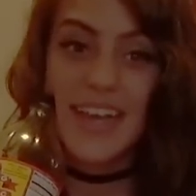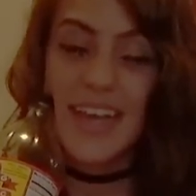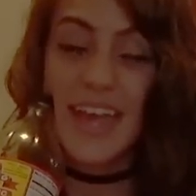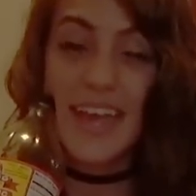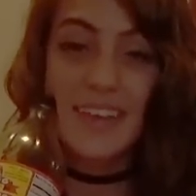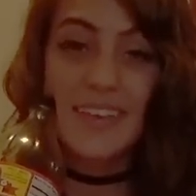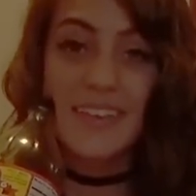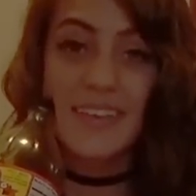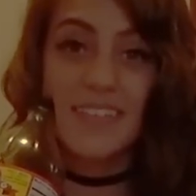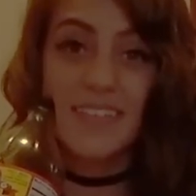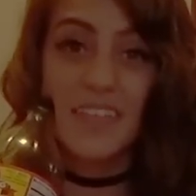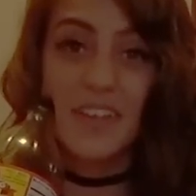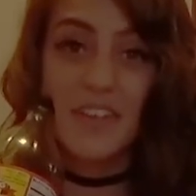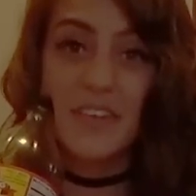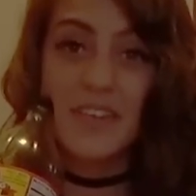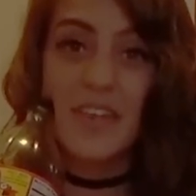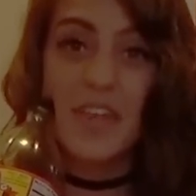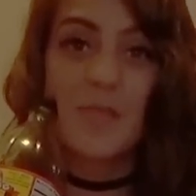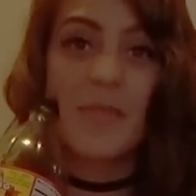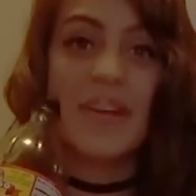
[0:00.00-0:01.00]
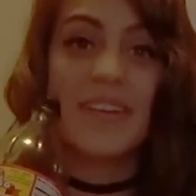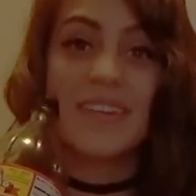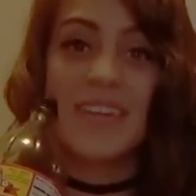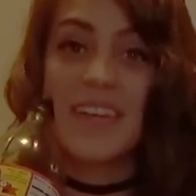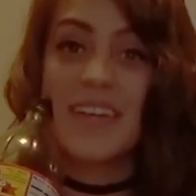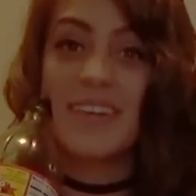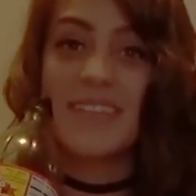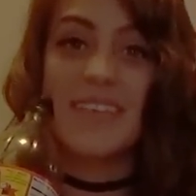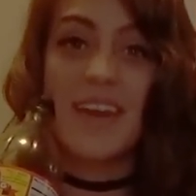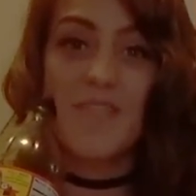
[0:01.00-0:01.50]
it's literally, my
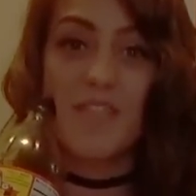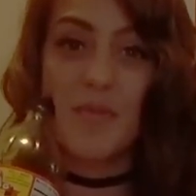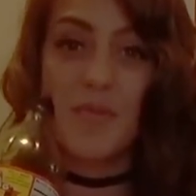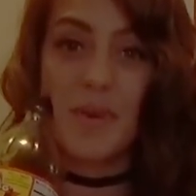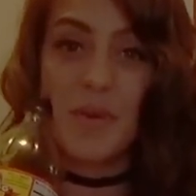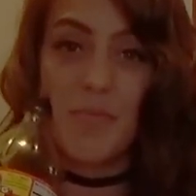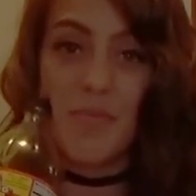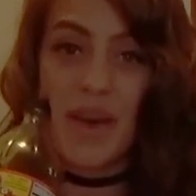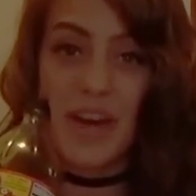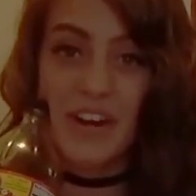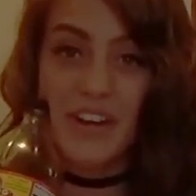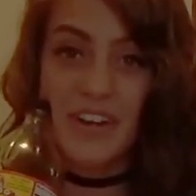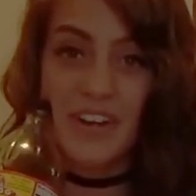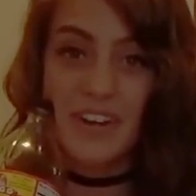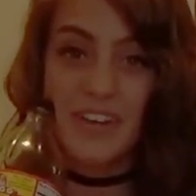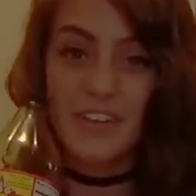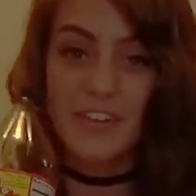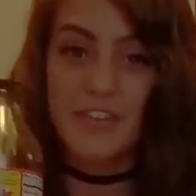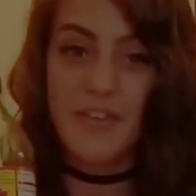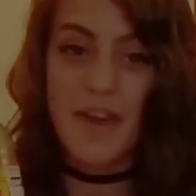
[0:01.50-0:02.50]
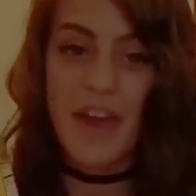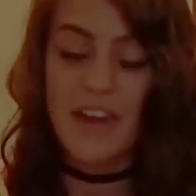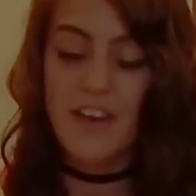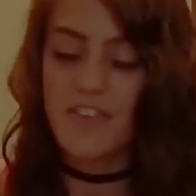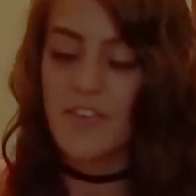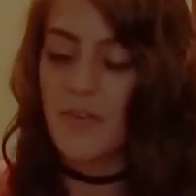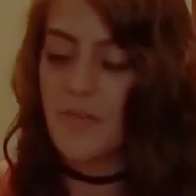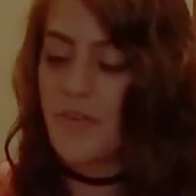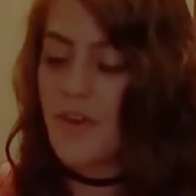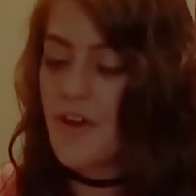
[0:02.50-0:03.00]
skin has never been better, so I
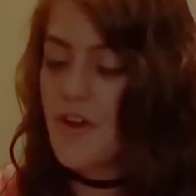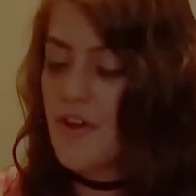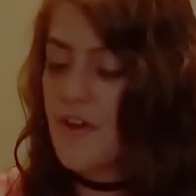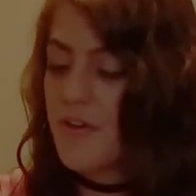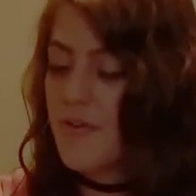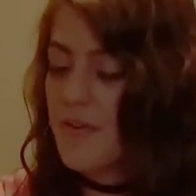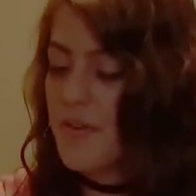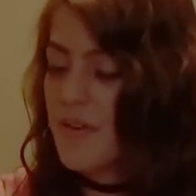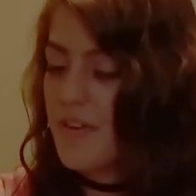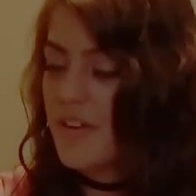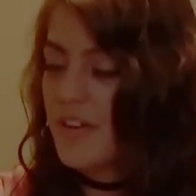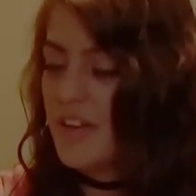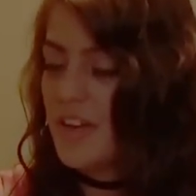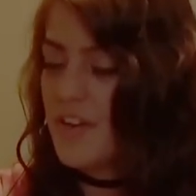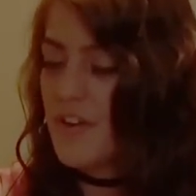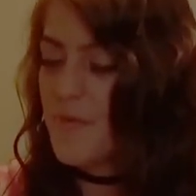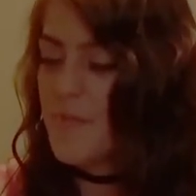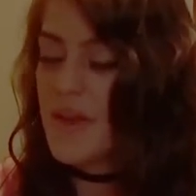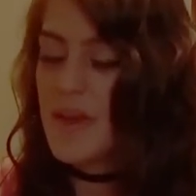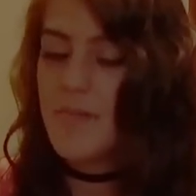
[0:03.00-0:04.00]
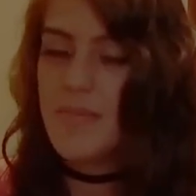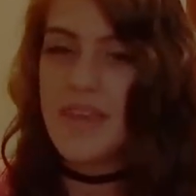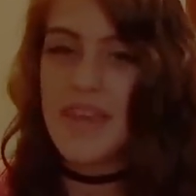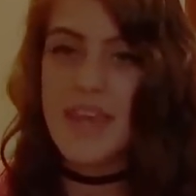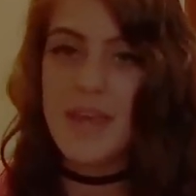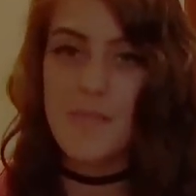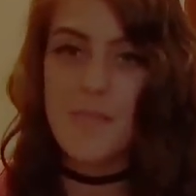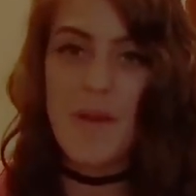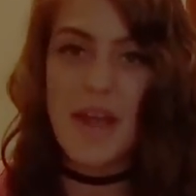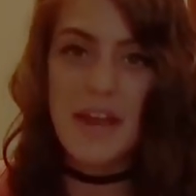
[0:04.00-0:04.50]
don't know, you know, maybe
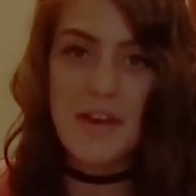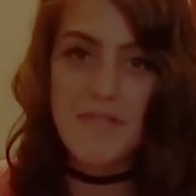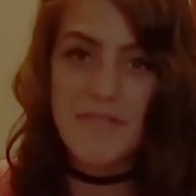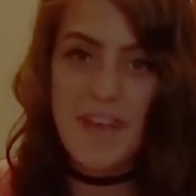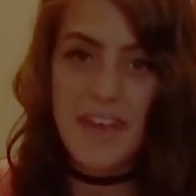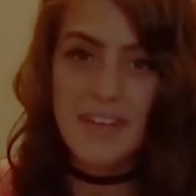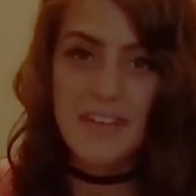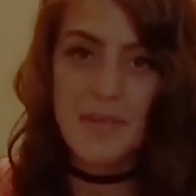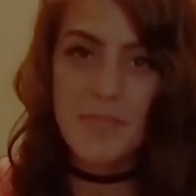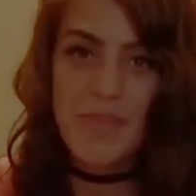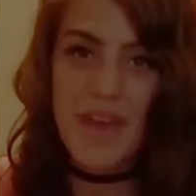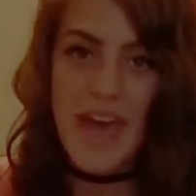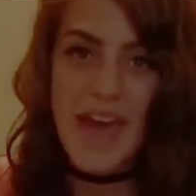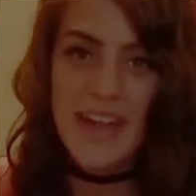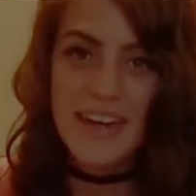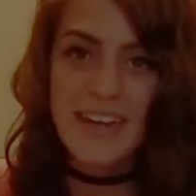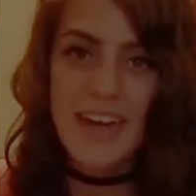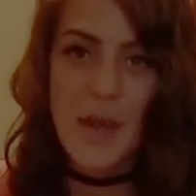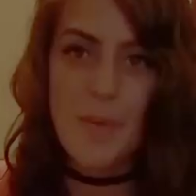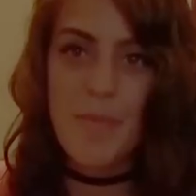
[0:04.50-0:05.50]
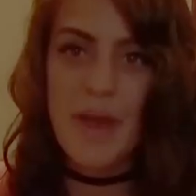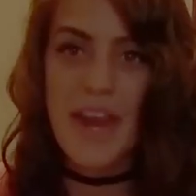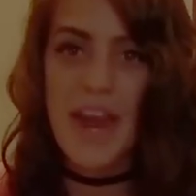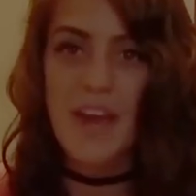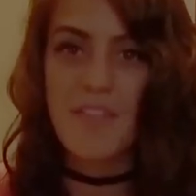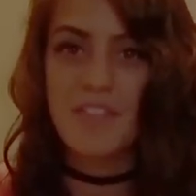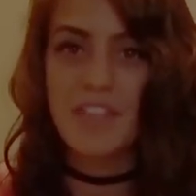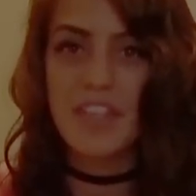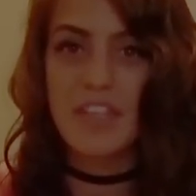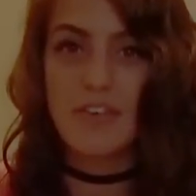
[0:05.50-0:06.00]
it might affect it bad and I might
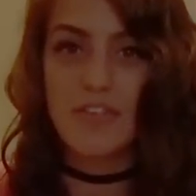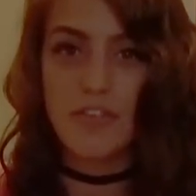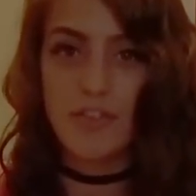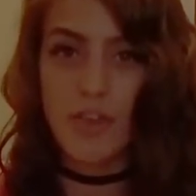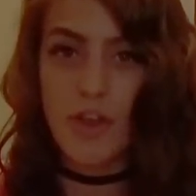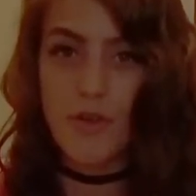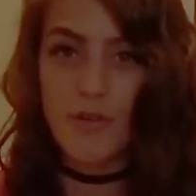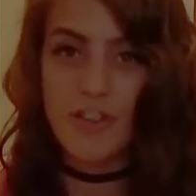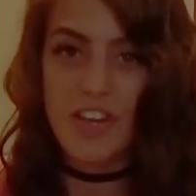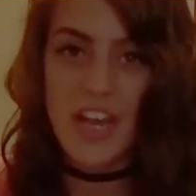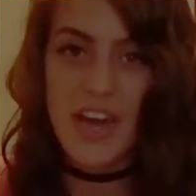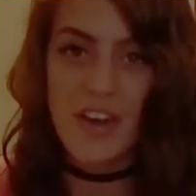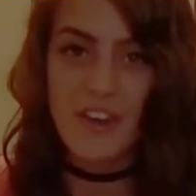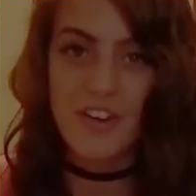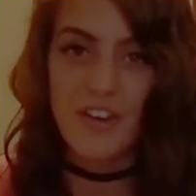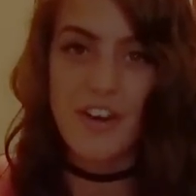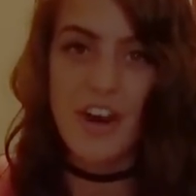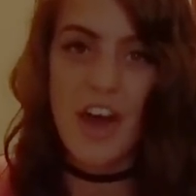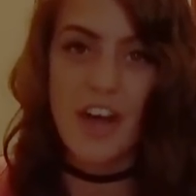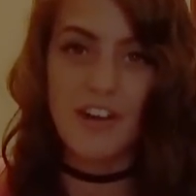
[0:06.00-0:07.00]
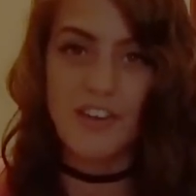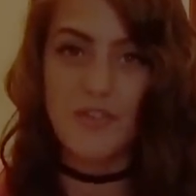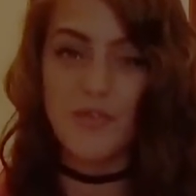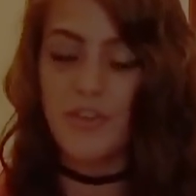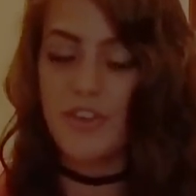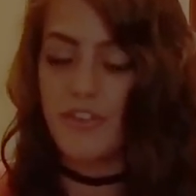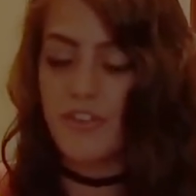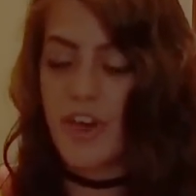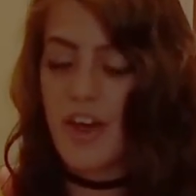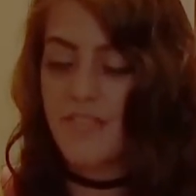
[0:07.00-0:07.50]
have to like slow down or not do
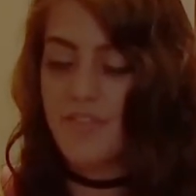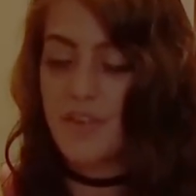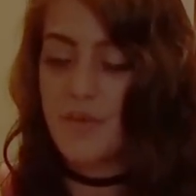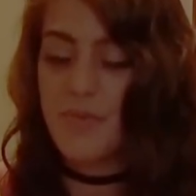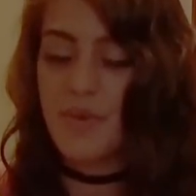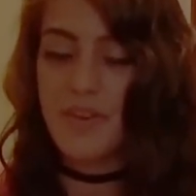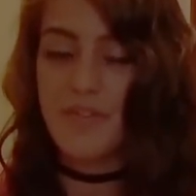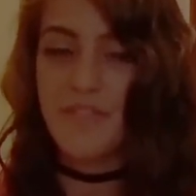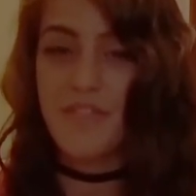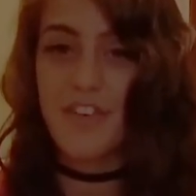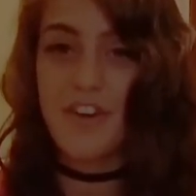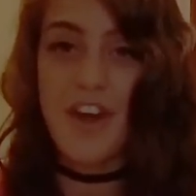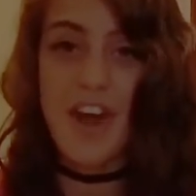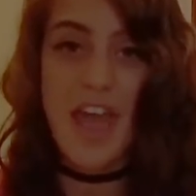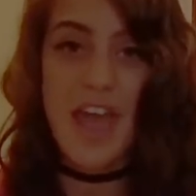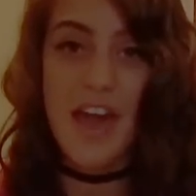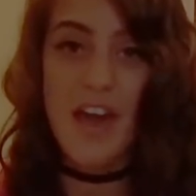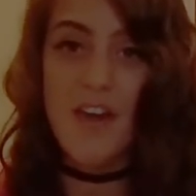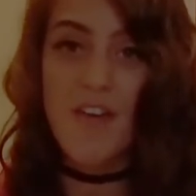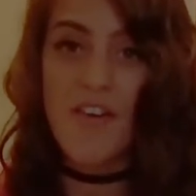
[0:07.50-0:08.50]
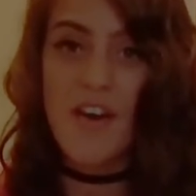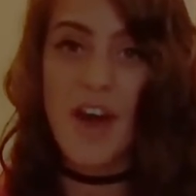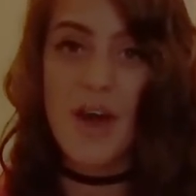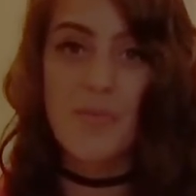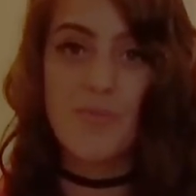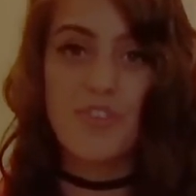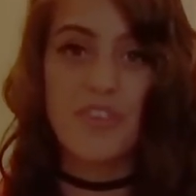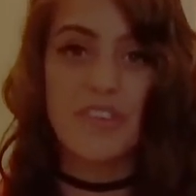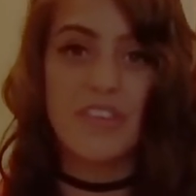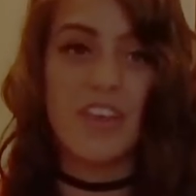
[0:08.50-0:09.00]
it as often, but for now
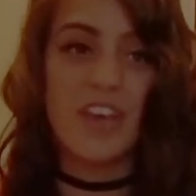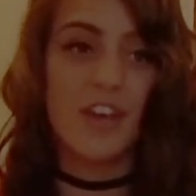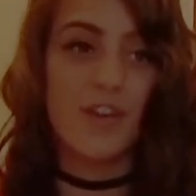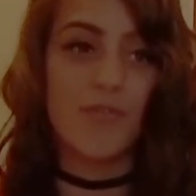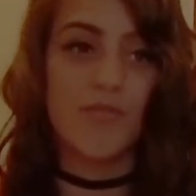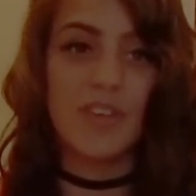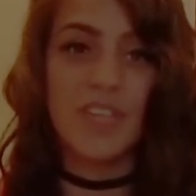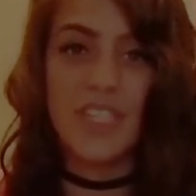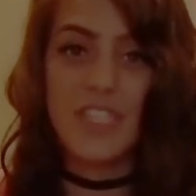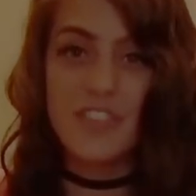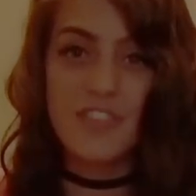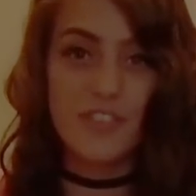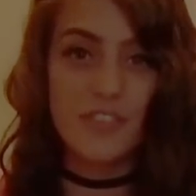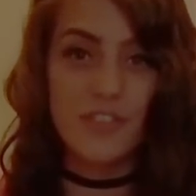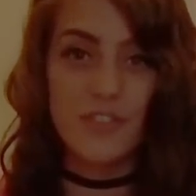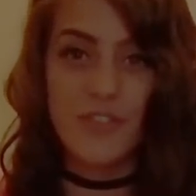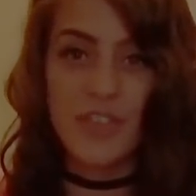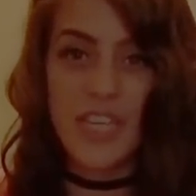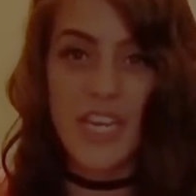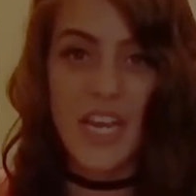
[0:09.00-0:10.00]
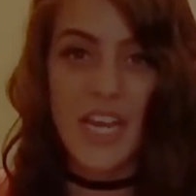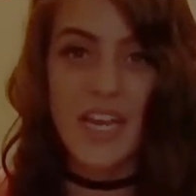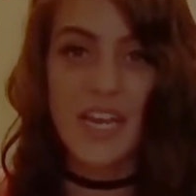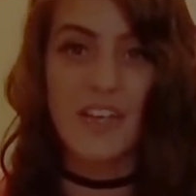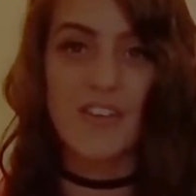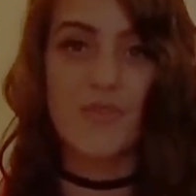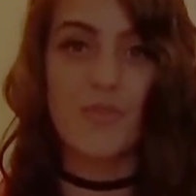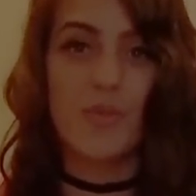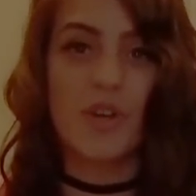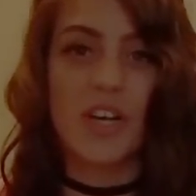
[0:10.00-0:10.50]
I'm just like really diluting it and
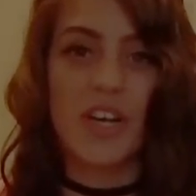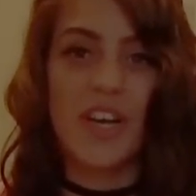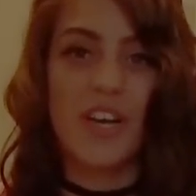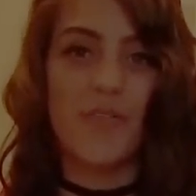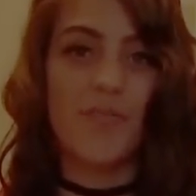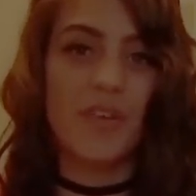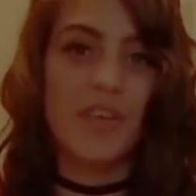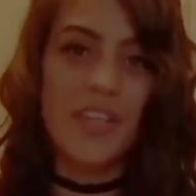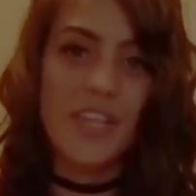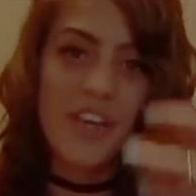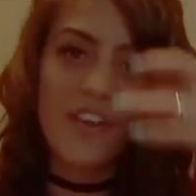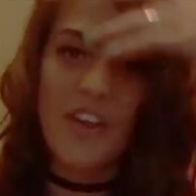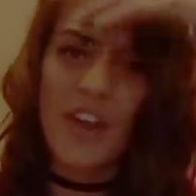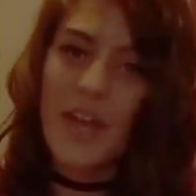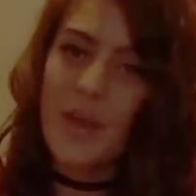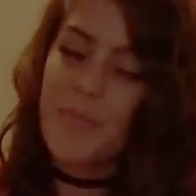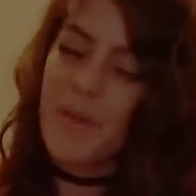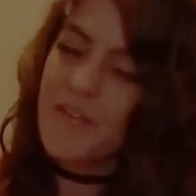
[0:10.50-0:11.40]
it's working really great.